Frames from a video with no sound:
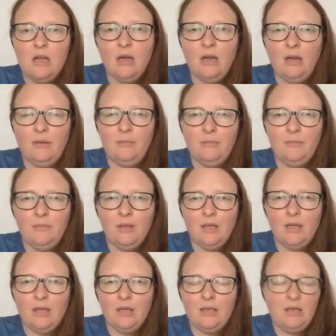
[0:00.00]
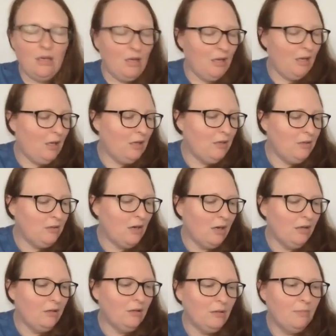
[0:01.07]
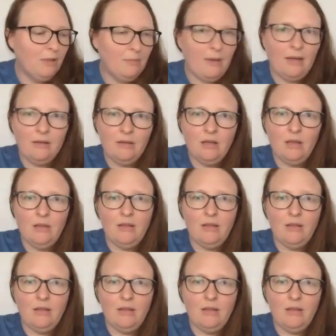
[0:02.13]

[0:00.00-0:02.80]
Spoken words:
Can you talk a little bit about,